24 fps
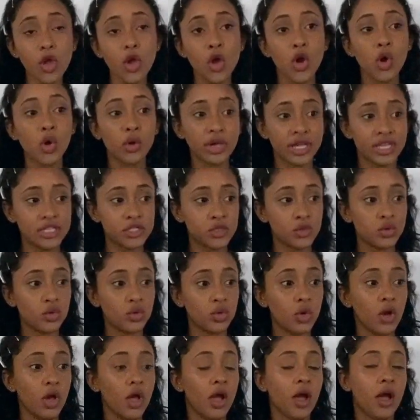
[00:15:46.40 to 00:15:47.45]
Okay,
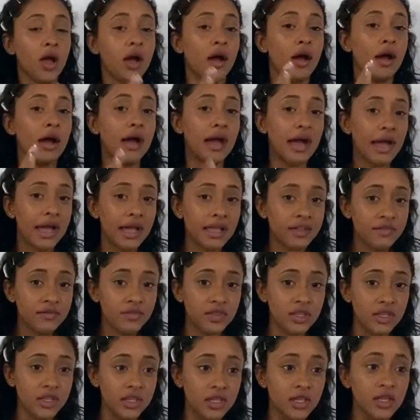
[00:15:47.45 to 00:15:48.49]
so
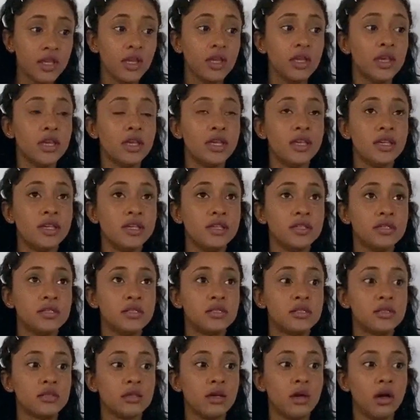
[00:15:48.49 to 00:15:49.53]
IV
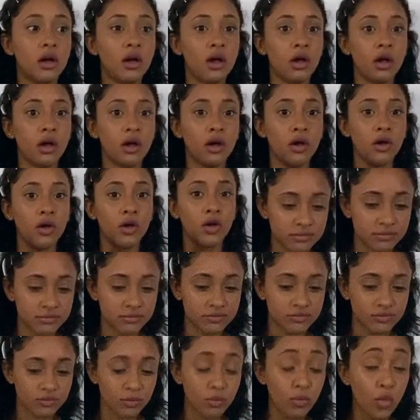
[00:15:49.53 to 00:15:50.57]
is
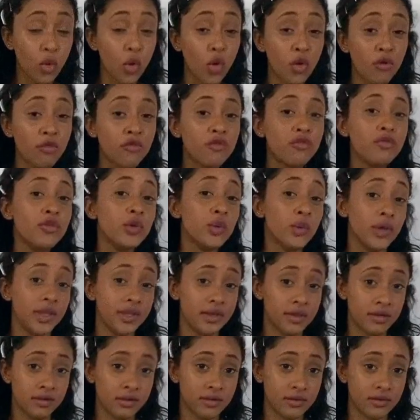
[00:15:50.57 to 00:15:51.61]
more fluid
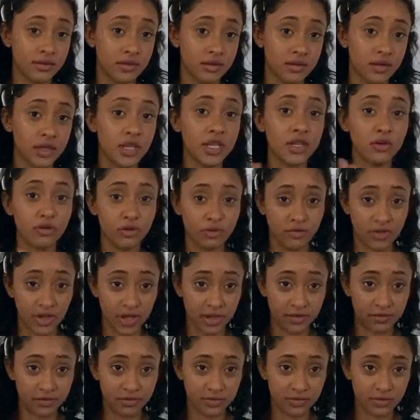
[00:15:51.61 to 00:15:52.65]
in
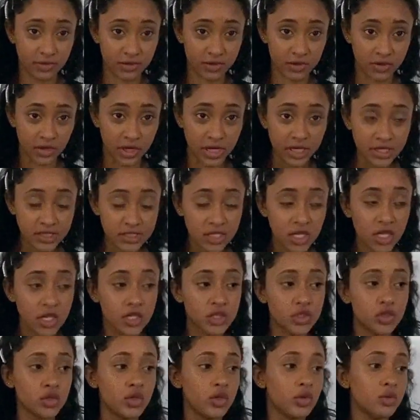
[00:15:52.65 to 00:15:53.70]
Revive, right?
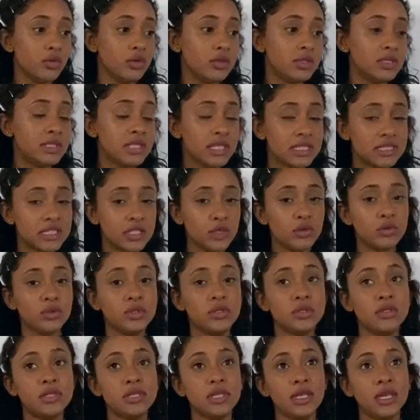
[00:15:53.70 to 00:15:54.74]
So you
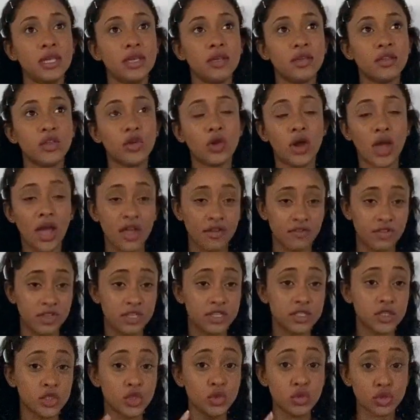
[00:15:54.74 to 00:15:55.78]
would take your IV
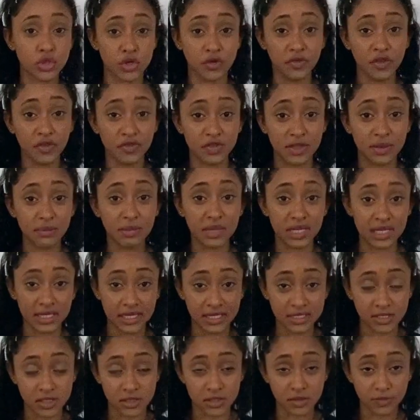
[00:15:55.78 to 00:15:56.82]
as 250
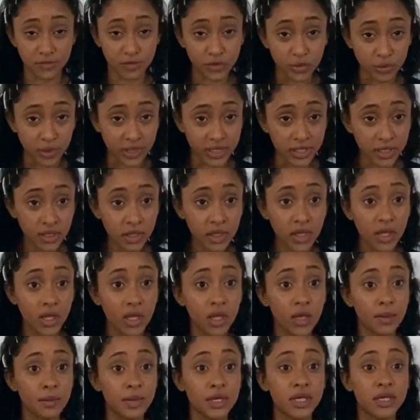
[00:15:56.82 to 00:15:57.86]
milliliters of fluid,
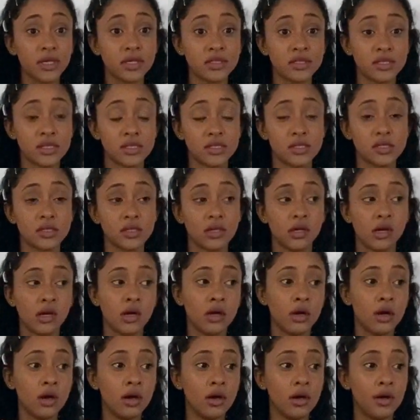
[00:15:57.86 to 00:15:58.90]
because it's
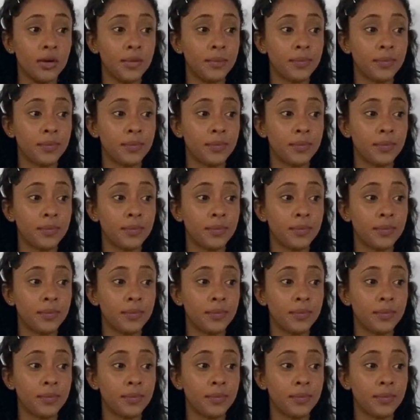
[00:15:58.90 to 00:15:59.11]
a